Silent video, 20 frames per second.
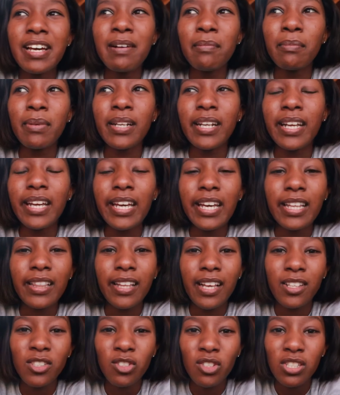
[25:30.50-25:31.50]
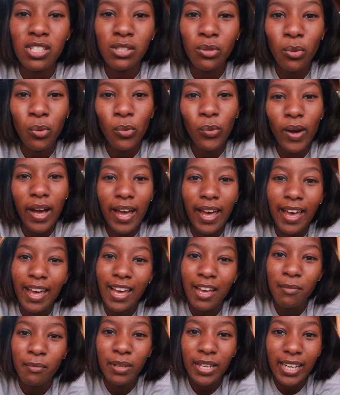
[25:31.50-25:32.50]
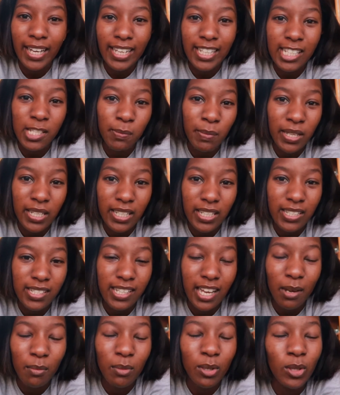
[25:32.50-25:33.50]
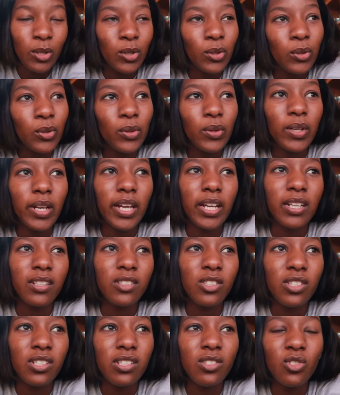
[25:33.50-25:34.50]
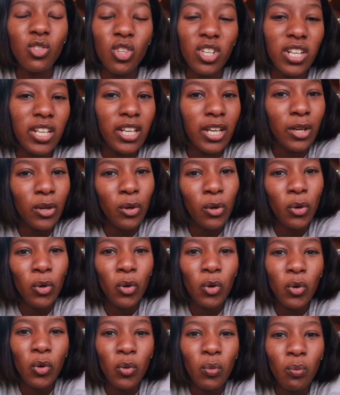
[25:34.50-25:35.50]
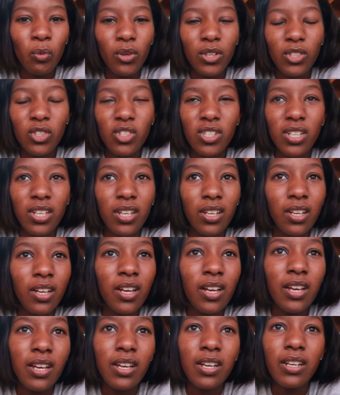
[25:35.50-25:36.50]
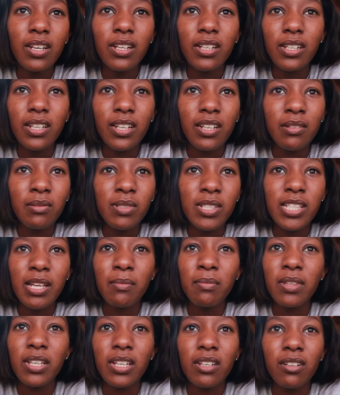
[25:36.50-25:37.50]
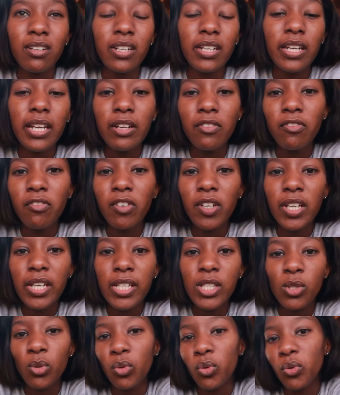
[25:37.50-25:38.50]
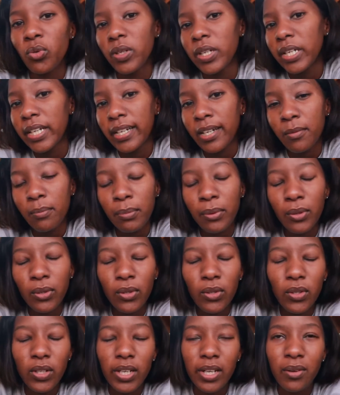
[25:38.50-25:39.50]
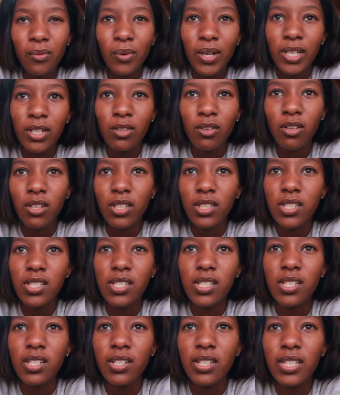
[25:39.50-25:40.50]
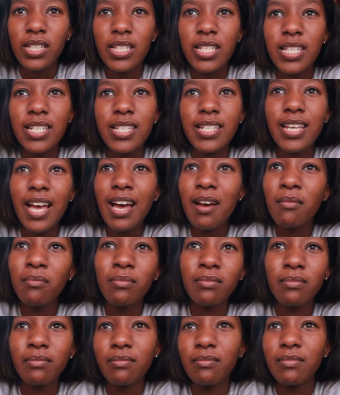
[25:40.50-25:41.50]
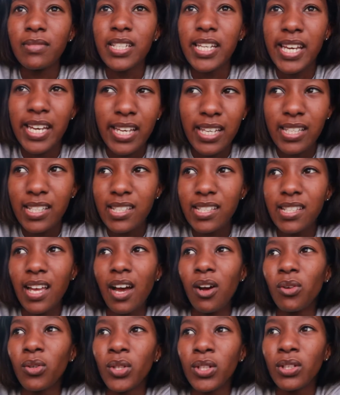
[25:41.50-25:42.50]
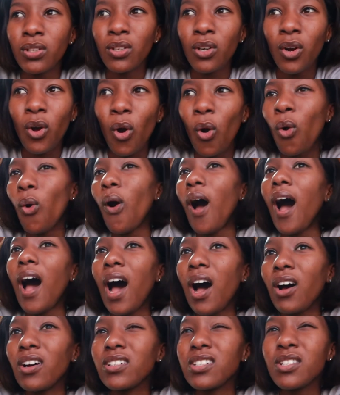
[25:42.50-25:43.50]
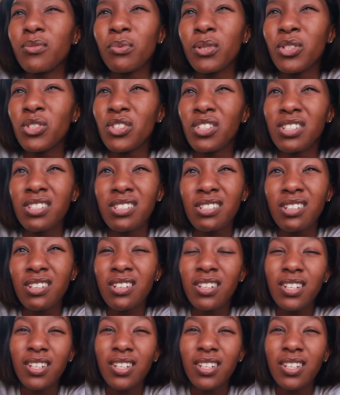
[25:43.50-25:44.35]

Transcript: but hey, that's just who I am. I like spending time alone and just chilling at home, watching uh, something on Netflix or reading a book and whatnot. And some days I'll go out, which is